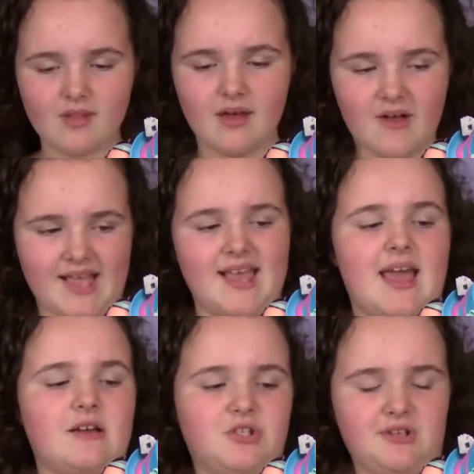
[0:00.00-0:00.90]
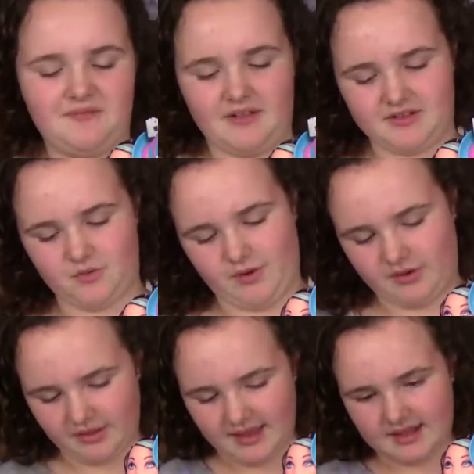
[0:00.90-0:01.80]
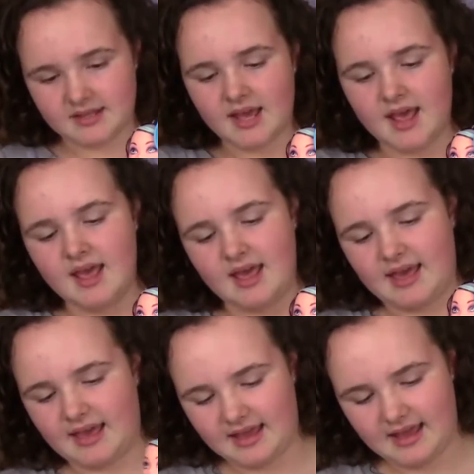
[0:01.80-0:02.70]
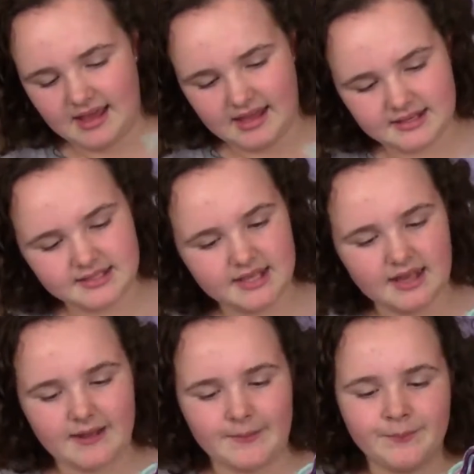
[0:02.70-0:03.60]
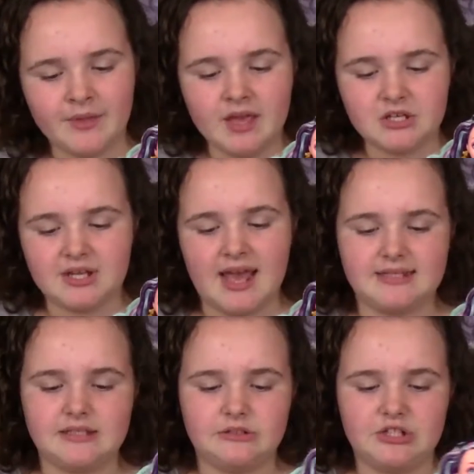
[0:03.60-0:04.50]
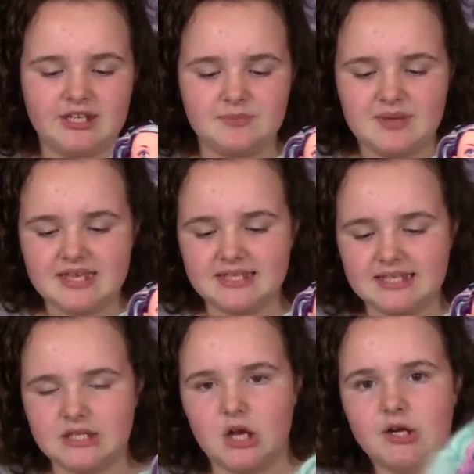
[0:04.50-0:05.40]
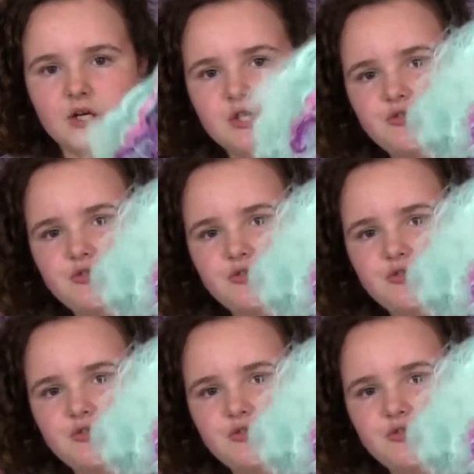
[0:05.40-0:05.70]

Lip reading: like how she fell into Wonderland. And she has little chess pieces on her